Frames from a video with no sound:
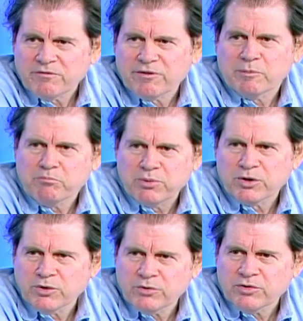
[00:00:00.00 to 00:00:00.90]
from
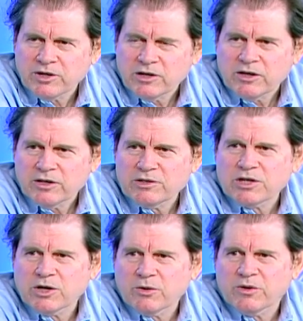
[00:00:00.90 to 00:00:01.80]
birth
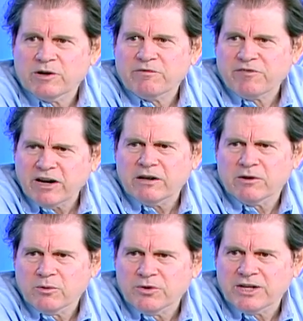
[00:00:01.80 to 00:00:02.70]
until their
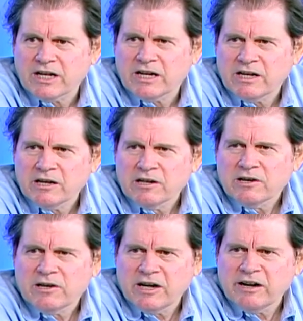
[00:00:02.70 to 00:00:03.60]
final day,
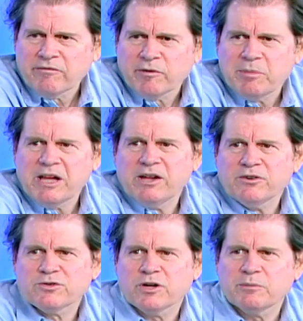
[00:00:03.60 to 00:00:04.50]
never being
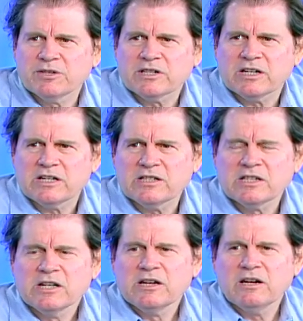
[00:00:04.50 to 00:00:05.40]
traumatized,
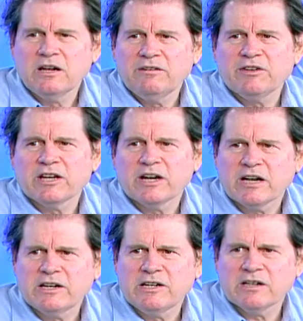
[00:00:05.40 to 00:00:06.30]
living an
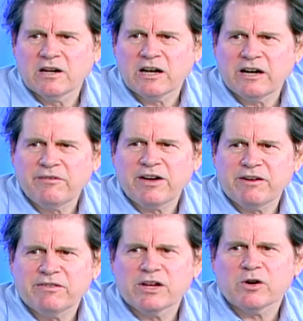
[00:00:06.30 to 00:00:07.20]
ideal life,
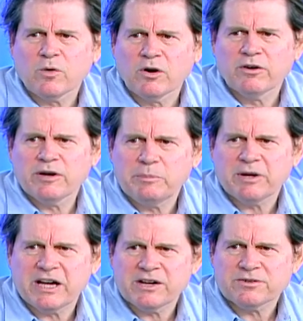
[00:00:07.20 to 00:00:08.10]
having quality
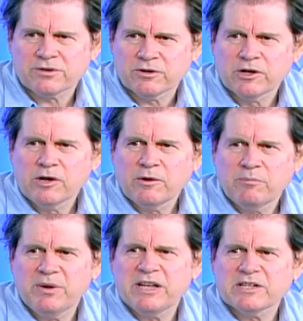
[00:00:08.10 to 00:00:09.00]
pasture,
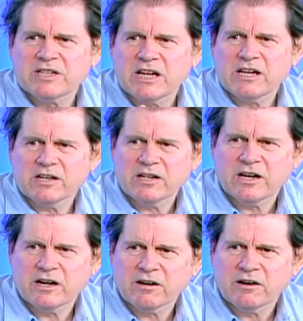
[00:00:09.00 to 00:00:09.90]
being taken
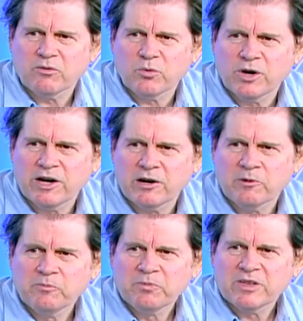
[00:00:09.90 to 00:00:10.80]
care of well,
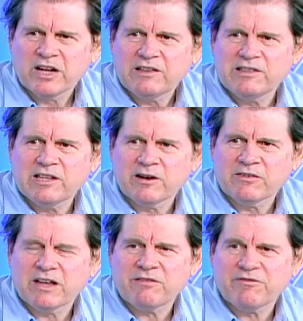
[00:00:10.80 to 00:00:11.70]
and then on
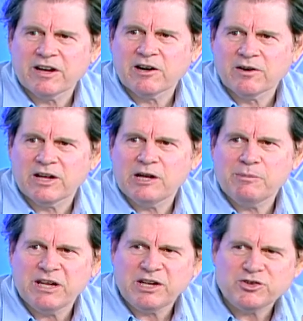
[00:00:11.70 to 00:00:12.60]
that final day
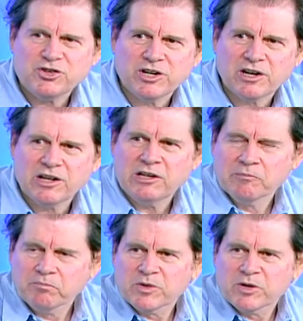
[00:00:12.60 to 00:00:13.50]
being gently
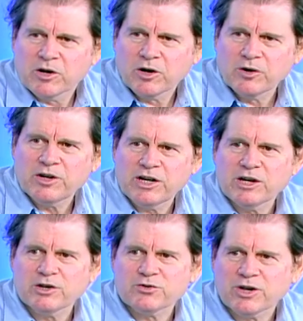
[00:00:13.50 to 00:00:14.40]
herded in
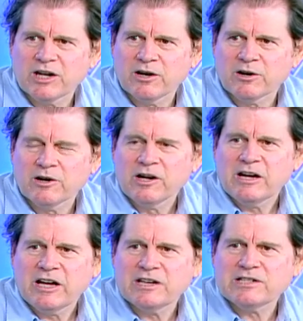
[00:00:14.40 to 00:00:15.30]
a trailer
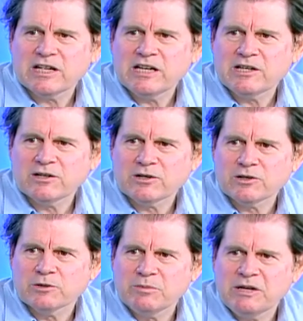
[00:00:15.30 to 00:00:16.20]
and taken to
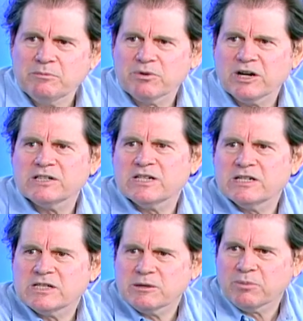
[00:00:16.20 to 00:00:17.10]
the meat
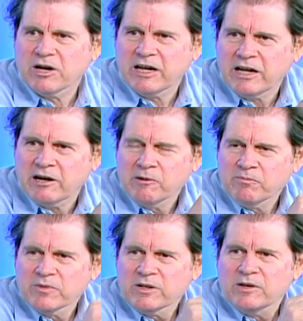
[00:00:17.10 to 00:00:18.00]
processing plant.
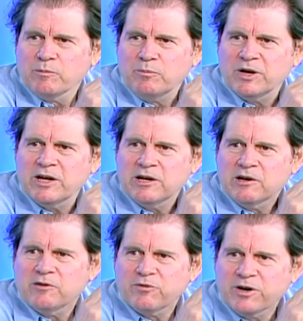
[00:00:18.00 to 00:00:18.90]
But
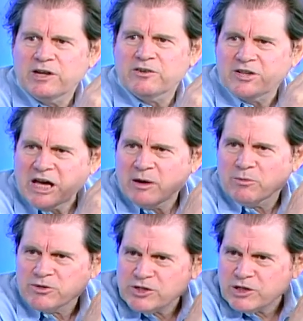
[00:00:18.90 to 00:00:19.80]
friends, that
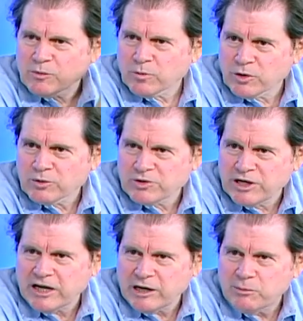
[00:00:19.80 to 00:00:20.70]
was their worst
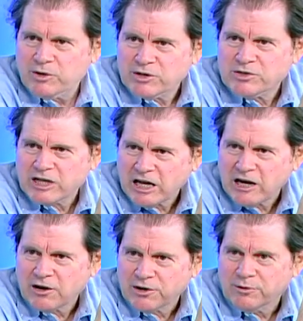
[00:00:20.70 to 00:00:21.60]
day, because
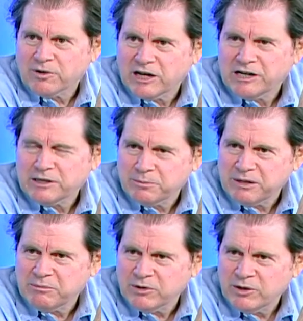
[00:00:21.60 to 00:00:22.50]
cattle don't like to
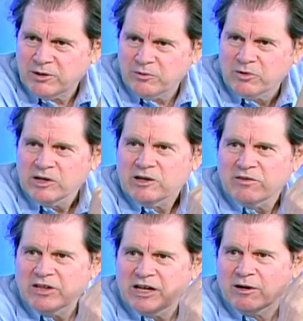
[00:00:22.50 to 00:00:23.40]
be moved.
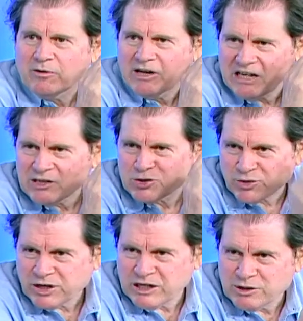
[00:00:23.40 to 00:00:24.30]
They don't like
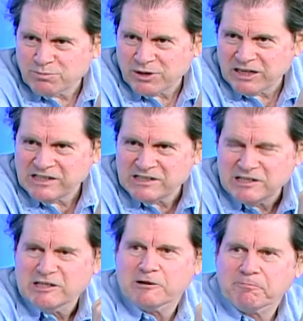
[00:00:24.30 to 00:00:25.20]
strange
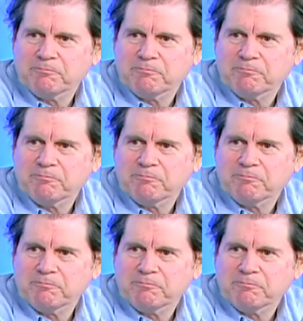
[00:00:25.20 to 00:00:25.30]
places.